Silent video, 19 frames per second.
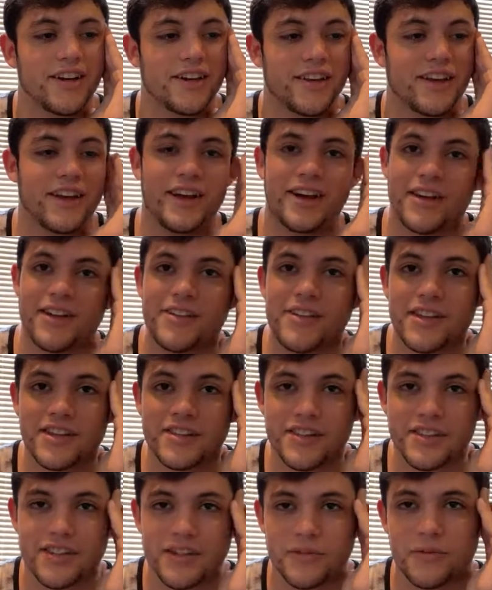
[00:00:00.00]
yeah, it
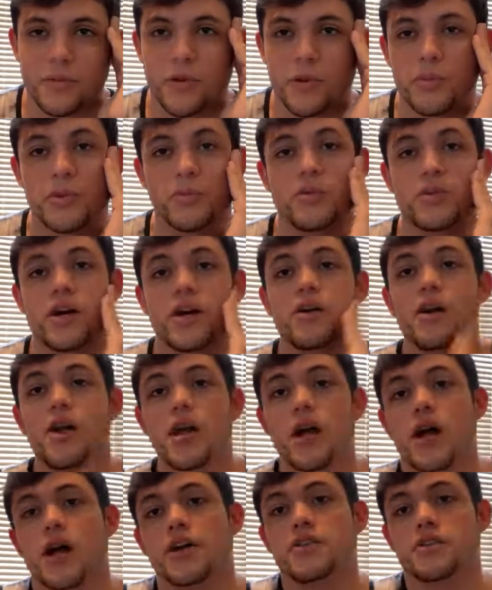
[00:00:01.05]
says like 4 people now.
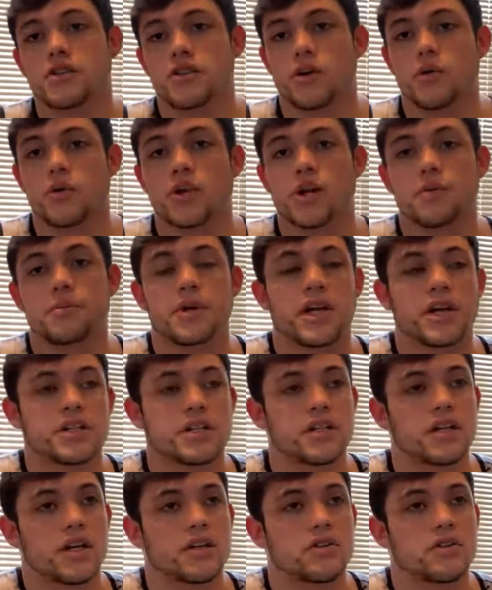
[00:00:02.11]
I used an OEM gasket.